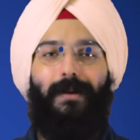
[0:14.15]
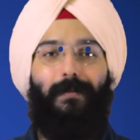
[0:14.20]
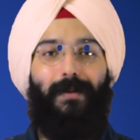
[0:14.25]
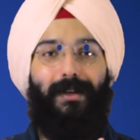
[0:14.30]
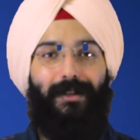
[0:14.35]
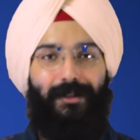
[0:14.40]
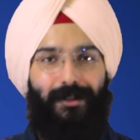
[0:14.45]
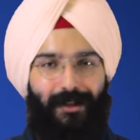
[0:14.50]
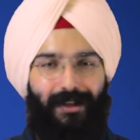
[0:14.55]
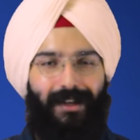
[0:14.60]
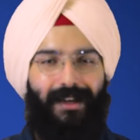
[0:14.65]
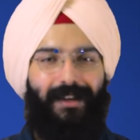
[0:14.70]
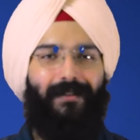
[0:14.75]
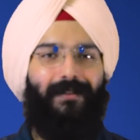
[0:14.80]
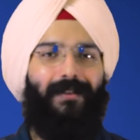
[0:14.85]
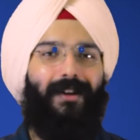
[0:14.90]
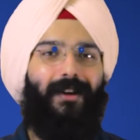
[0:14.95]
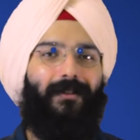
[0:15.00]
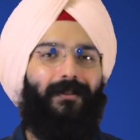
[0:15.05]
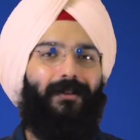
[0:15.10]
But today
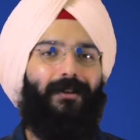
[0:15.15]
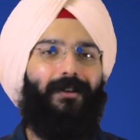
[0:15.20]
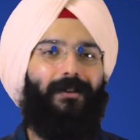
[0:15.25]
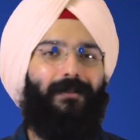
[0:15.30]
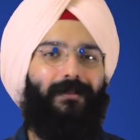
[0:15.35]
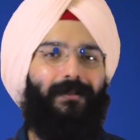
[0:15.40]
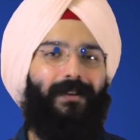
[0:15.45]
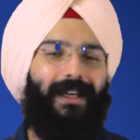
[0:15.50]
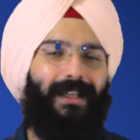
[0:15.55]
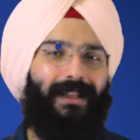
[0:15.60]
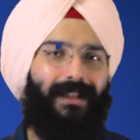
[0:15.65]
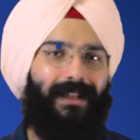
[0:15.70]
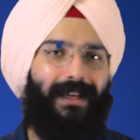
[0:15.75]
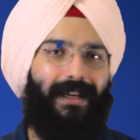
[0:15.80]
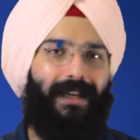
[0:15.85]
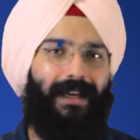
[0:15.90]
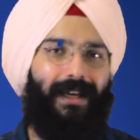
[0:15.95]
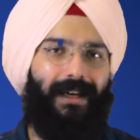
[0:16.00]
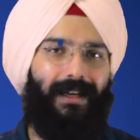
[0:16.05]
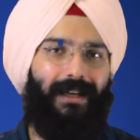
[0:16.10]
we are going to finally
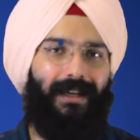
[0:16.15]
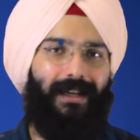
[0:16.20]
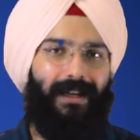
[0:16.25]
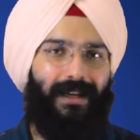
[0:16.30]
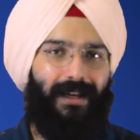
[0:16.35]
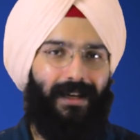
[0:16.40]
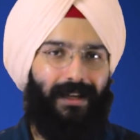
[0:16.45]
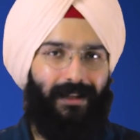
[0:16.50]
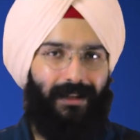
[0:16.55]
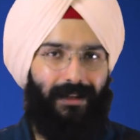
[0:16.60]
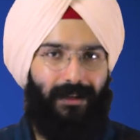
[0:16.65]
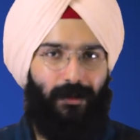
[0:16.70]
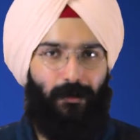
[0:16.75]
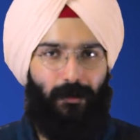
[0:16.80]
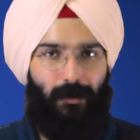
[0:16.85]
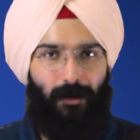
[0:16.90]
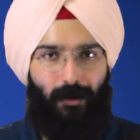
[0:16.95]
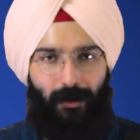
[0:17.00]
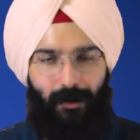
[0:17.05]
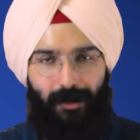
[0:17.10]
get into
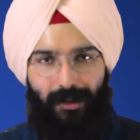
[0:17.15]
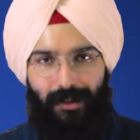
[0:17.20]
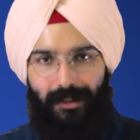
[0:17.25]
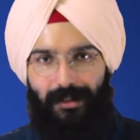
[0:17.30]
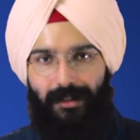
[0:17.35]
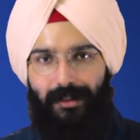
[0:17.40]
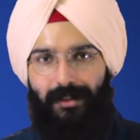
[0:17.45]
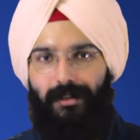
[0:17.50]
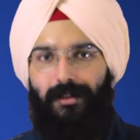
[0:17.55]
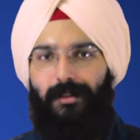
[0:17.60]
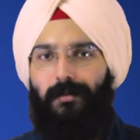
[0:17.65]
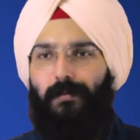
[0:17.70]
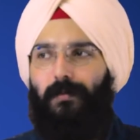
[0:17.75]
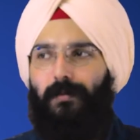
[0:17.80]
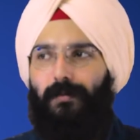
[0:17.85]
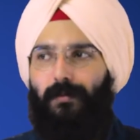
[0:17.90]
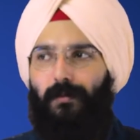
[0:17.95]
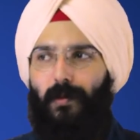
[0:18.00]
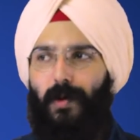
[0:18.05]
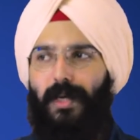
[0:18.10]
the coordinate system
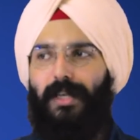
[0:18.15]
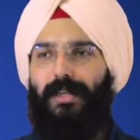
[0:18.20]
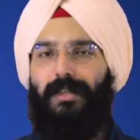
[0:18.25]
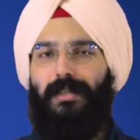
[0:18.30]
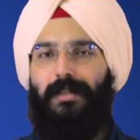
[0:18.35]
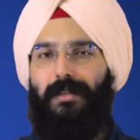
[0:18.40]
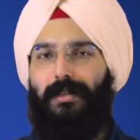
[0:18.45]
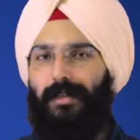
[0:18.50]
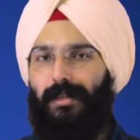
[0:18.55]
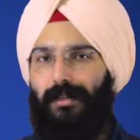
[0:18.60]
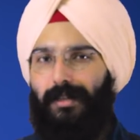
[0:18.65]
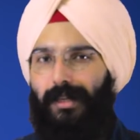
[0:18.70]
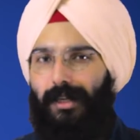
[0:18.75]
which is